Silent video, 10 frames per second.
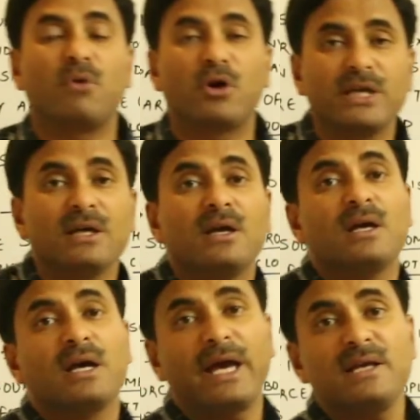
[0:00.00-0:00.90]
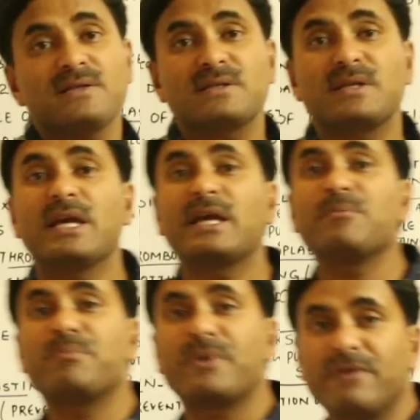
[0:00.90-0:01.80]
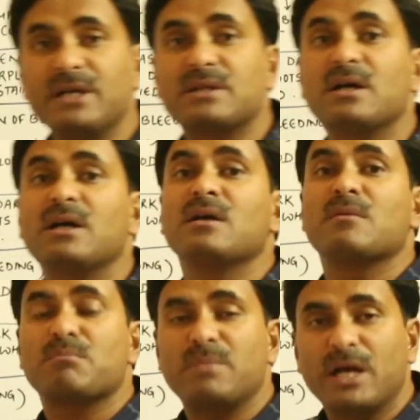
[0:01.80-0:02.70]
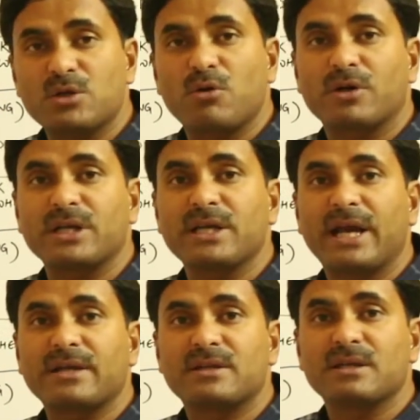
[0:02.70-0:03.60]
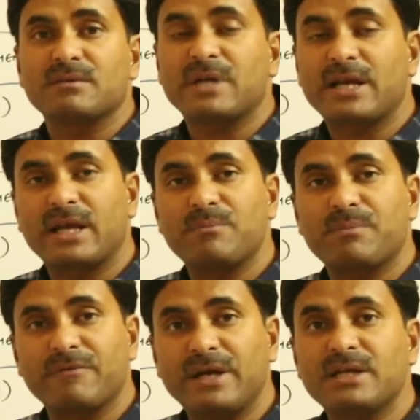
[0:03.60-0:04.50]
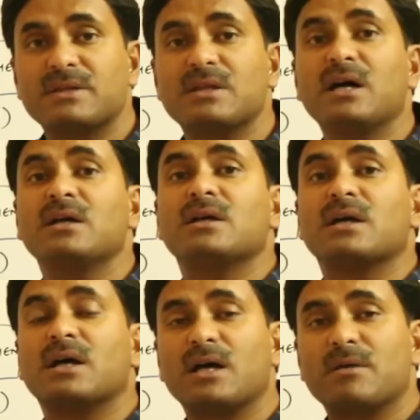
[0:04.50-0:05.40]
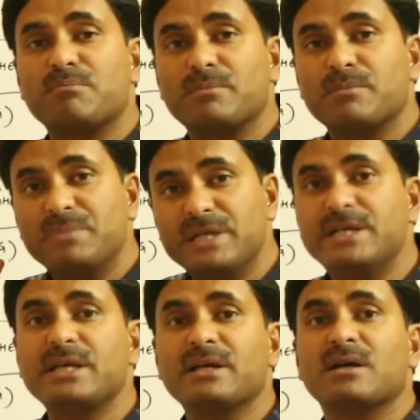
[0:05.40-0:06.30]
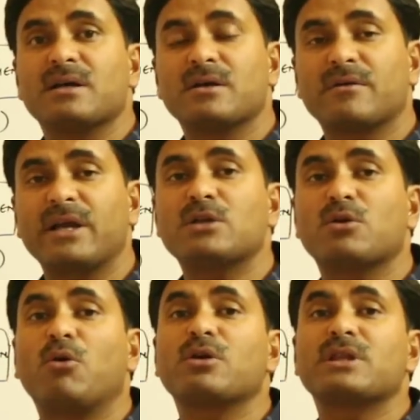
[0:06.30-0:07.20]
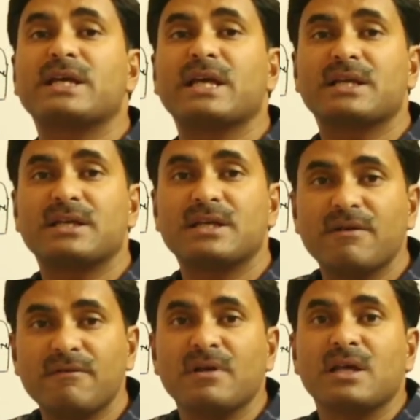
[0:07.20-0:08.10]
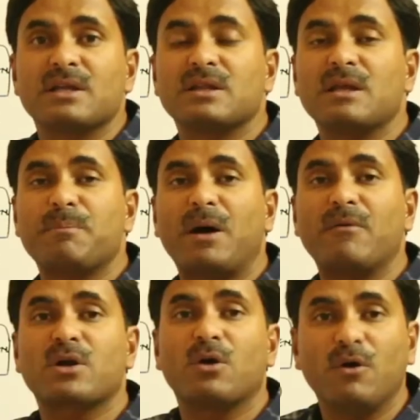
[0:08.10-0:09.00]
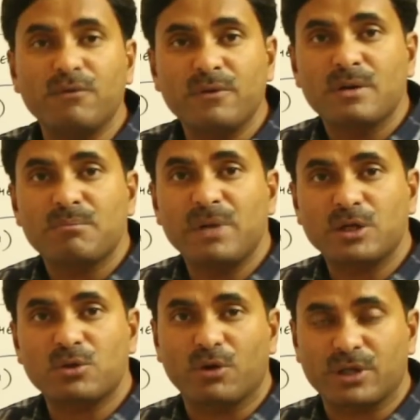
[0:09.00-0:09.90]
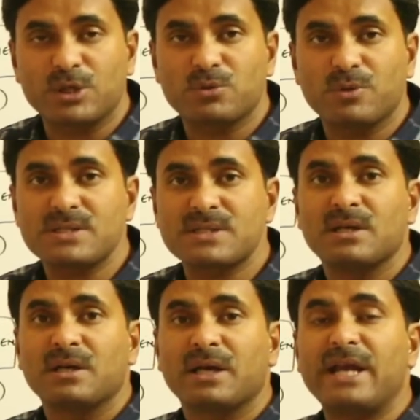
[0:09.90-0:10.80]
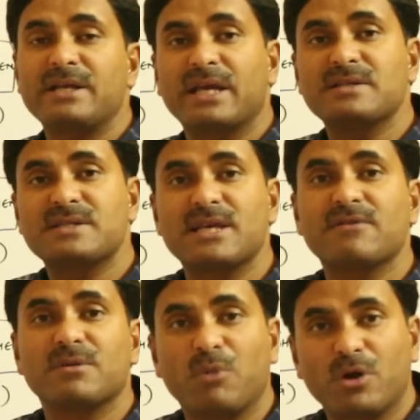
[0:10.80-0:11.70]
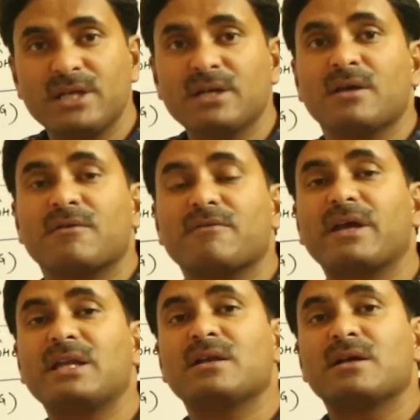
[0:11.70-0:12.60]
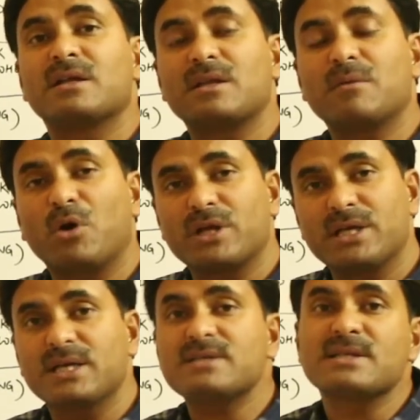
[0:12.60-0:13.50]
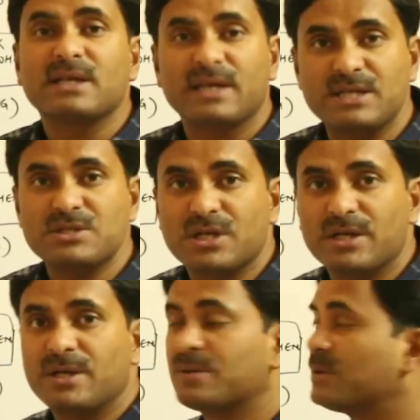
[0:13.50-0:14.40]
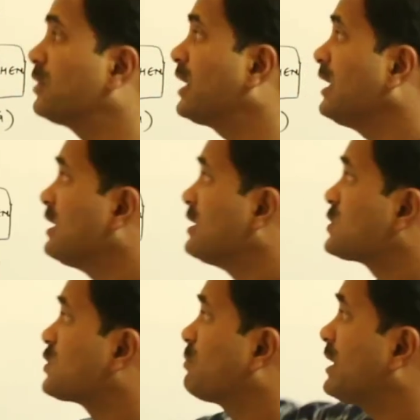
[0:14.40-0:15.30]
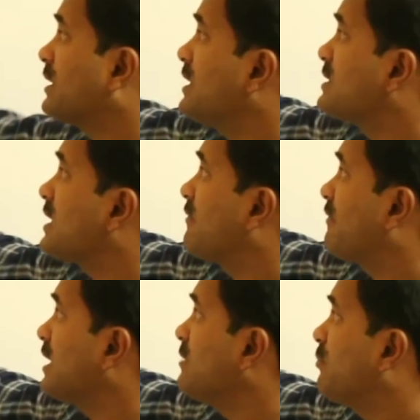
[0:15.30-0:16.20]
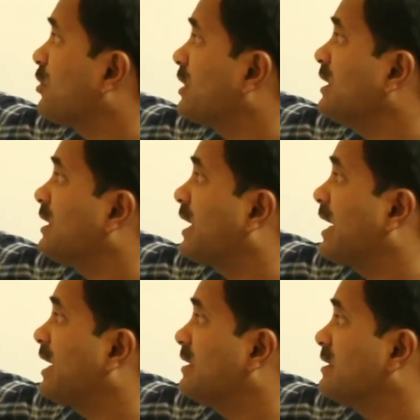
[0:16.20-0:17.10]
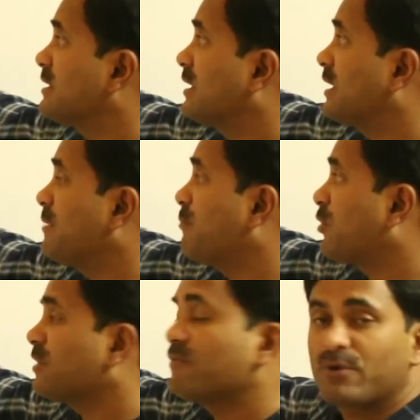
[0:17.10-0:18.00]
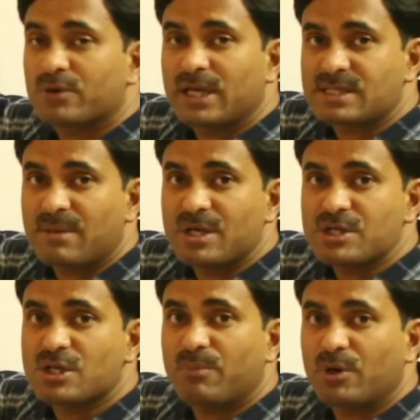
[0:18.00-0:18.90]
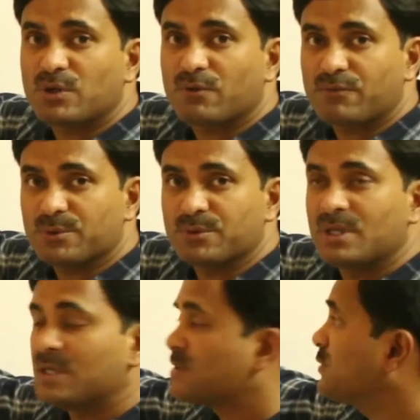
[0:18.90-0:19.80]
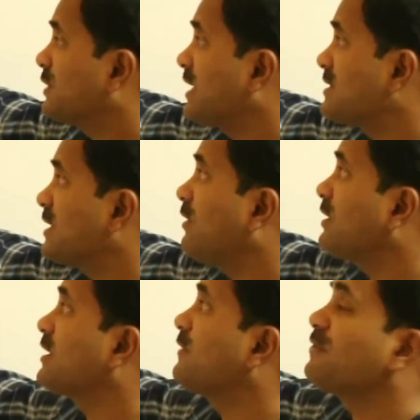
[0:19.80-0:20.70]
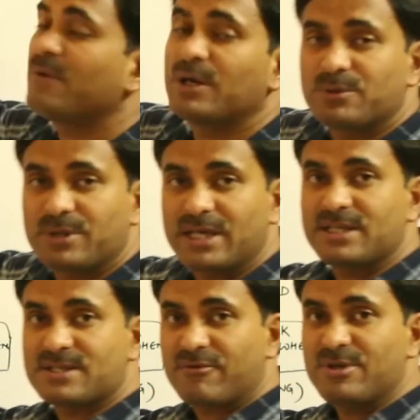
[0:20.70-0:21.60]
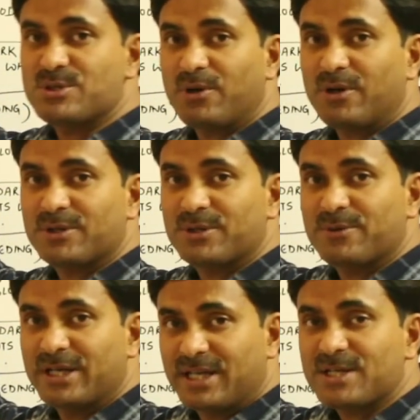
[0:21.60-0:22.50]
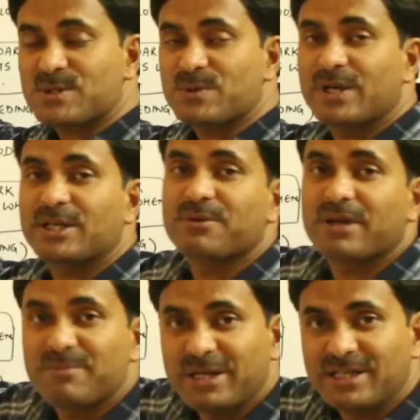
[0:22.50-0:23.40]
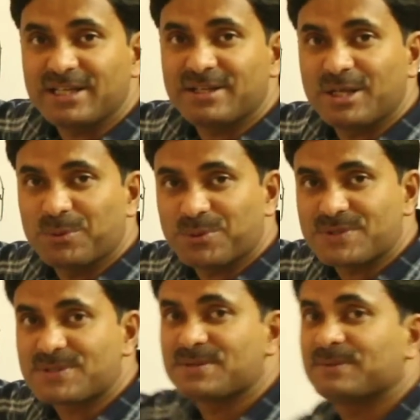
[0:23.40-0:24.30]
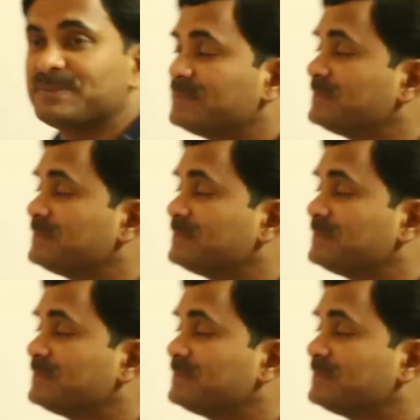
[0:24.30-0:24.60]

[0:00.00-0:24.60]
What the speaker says: the body, as they can prevent the blood clotting, at the they can prevent the bleeding, right, or they can give the power of blood clotting to us and can save the body when the body is injured. Okay, so platelets are very important, and important for the examination point of view. So thanks a lot. If you want to take the screenshot, you can take, so that you can maintain the notes.